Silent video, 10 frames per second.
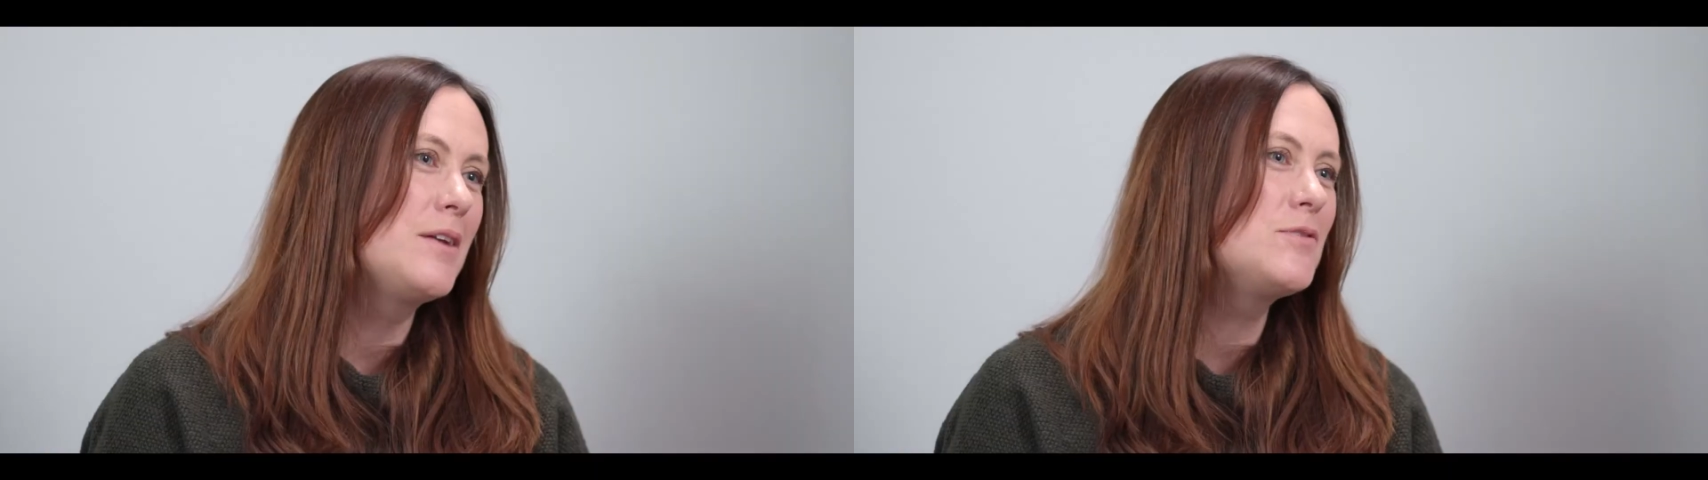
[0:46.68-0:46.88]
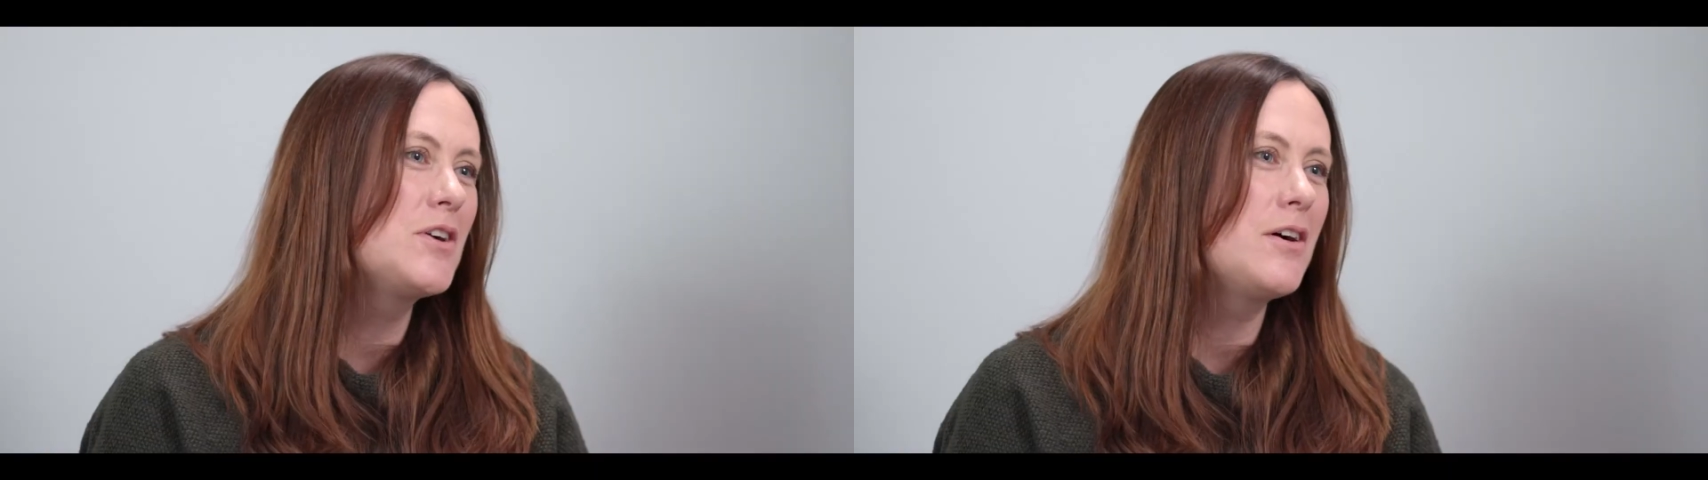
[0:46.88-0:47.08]

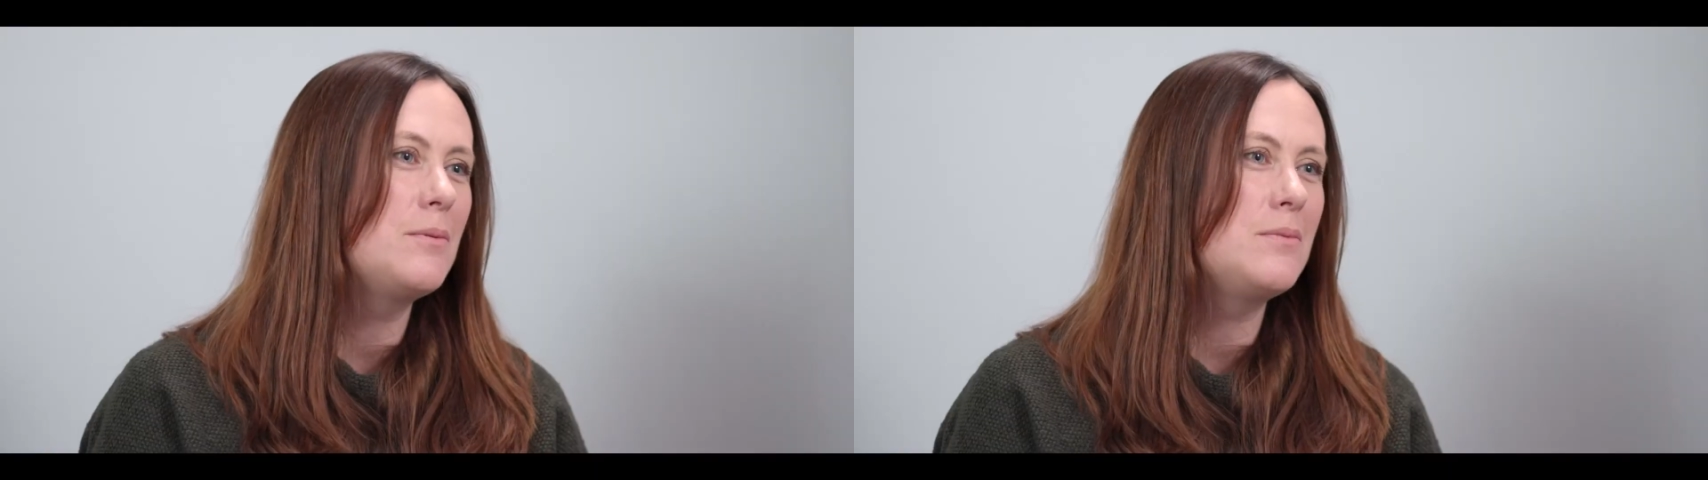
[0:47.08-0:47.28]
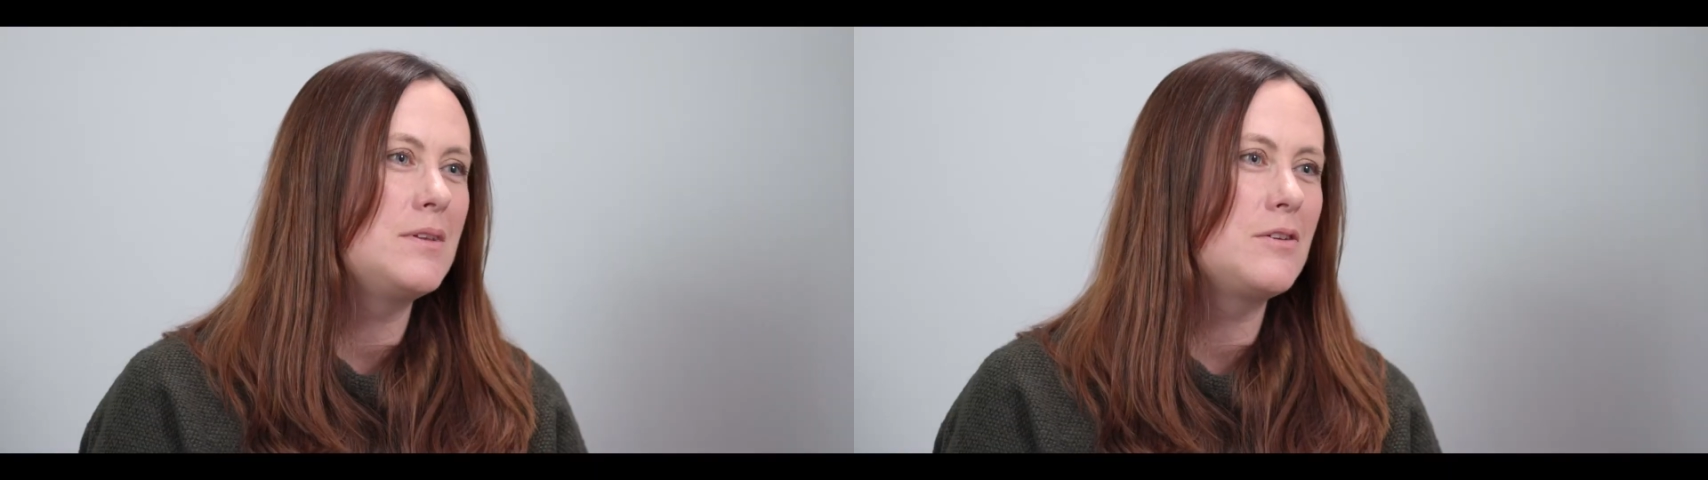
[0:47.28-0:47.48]
of
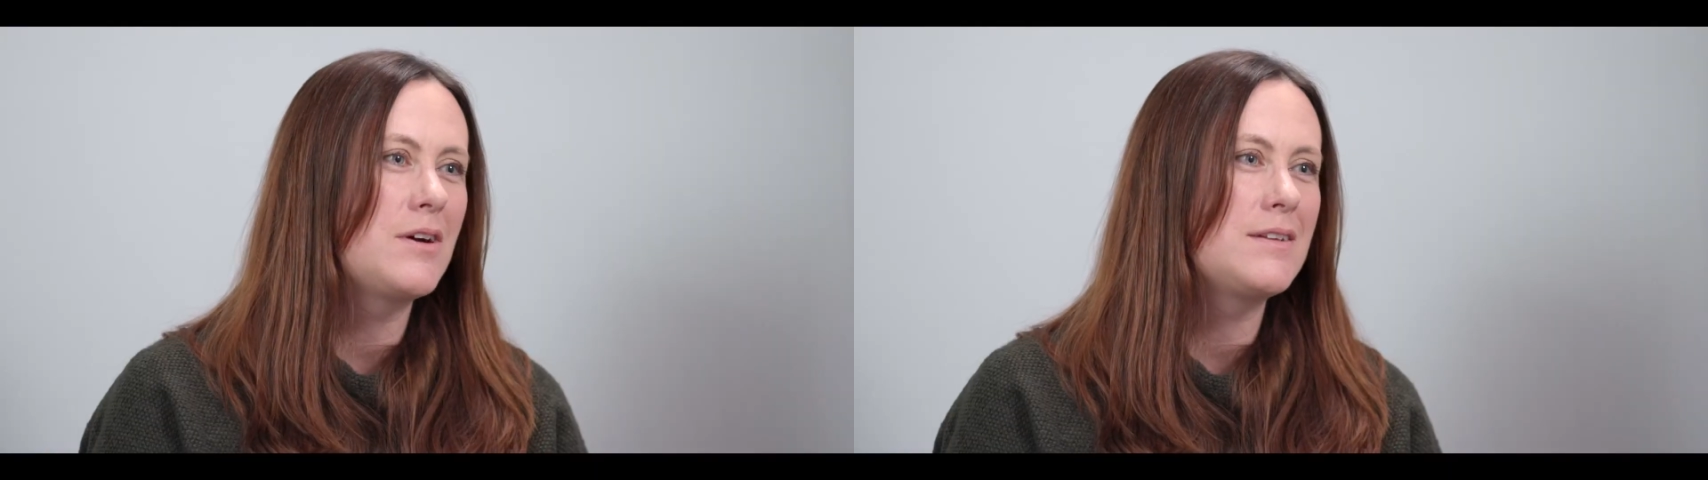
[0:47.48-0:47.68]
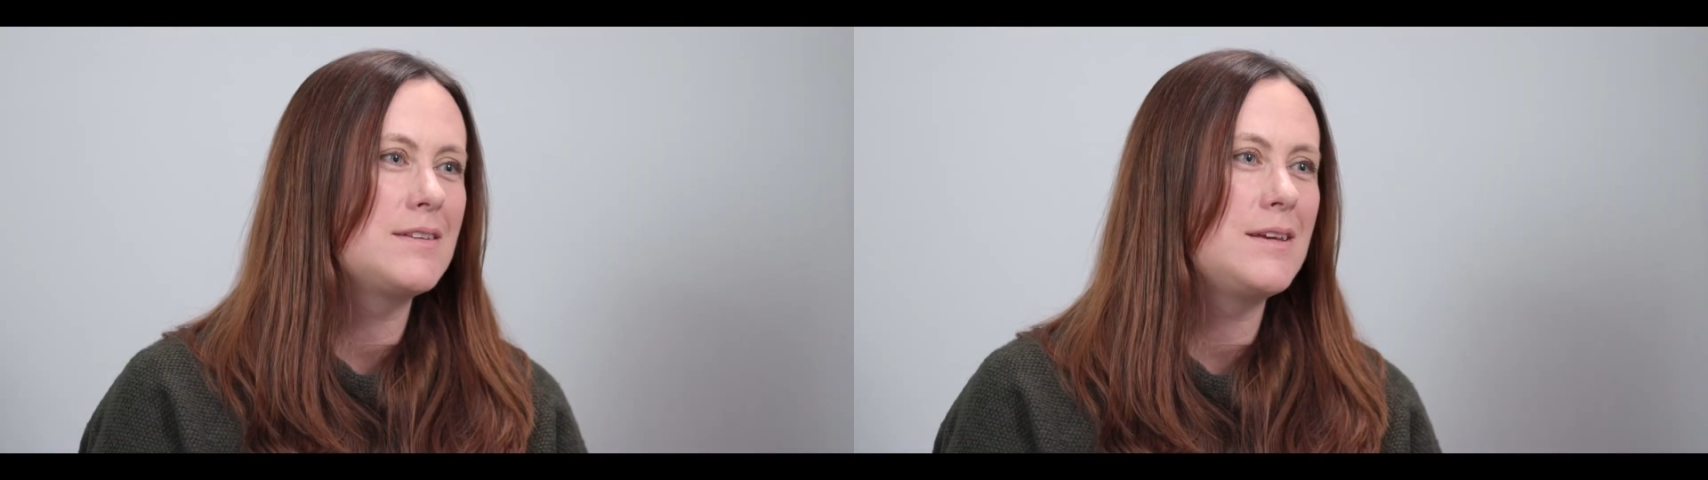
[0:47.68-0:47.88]
time in the
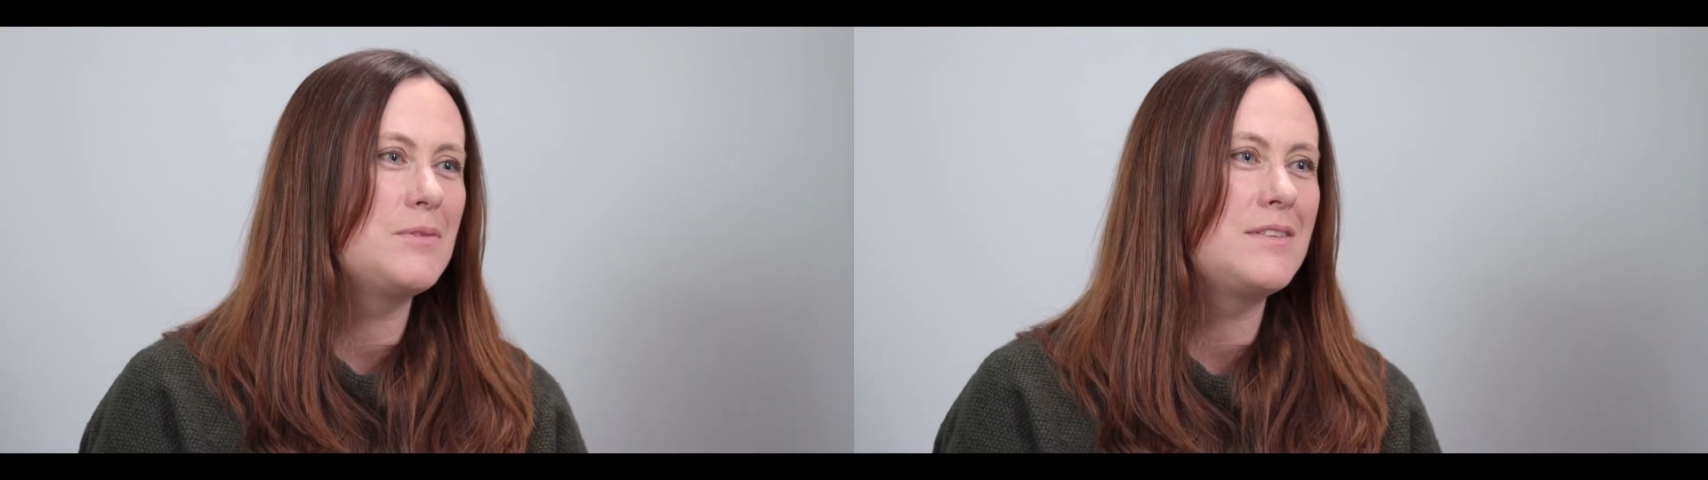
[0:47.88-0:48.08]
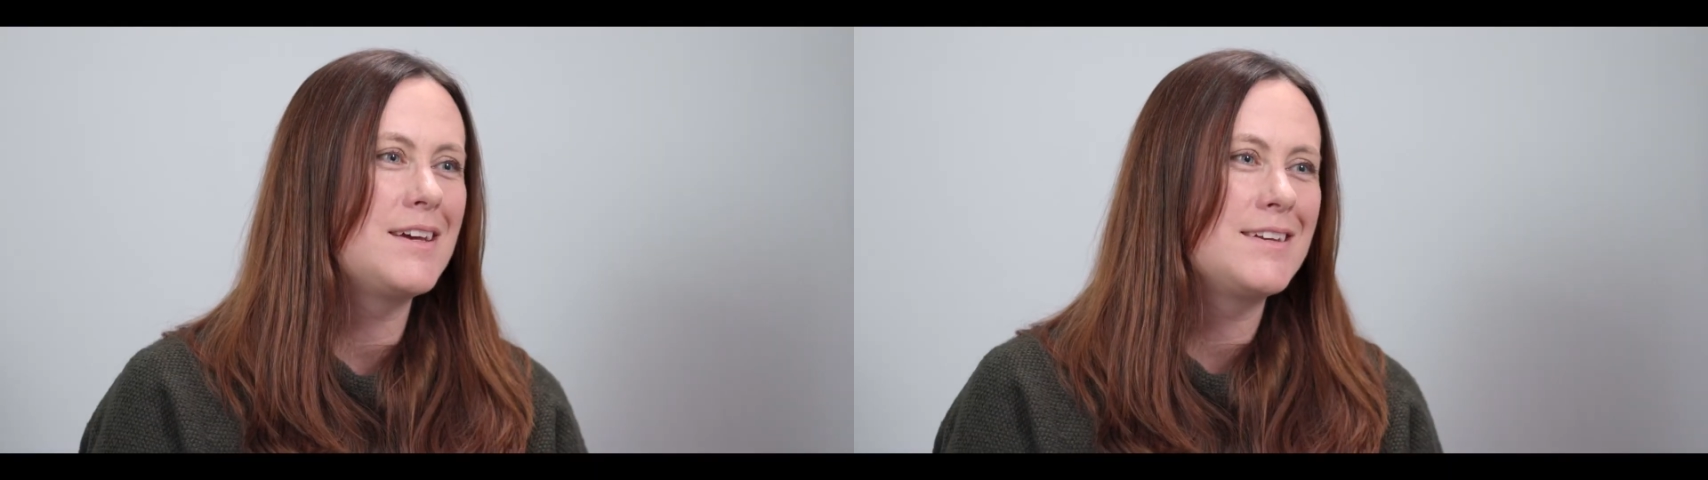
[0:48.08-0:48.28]
grand
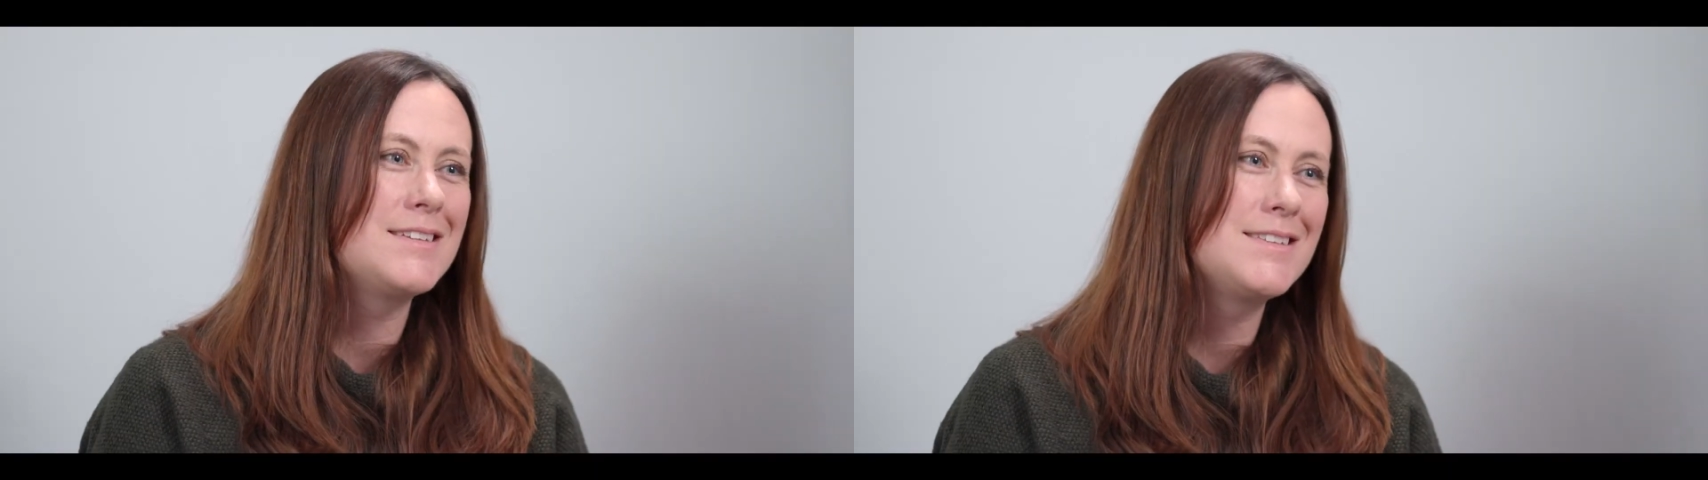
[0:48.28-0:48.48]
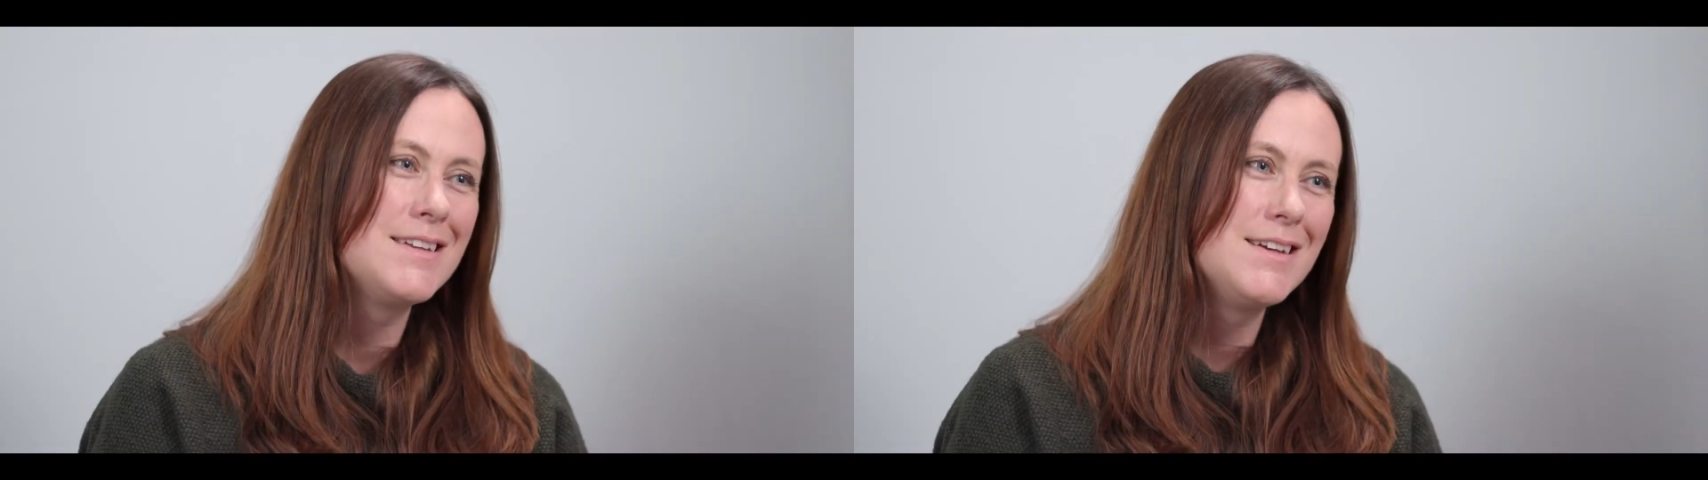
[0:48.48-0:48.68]
scheme of
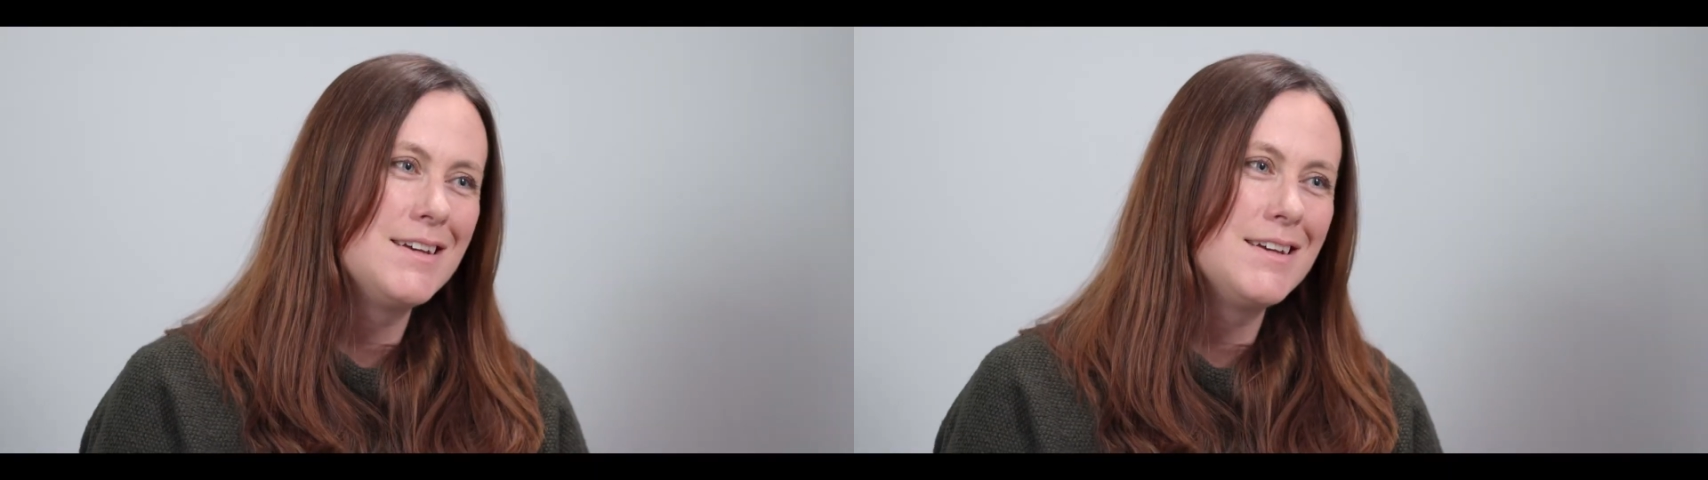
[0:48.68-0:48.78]
things.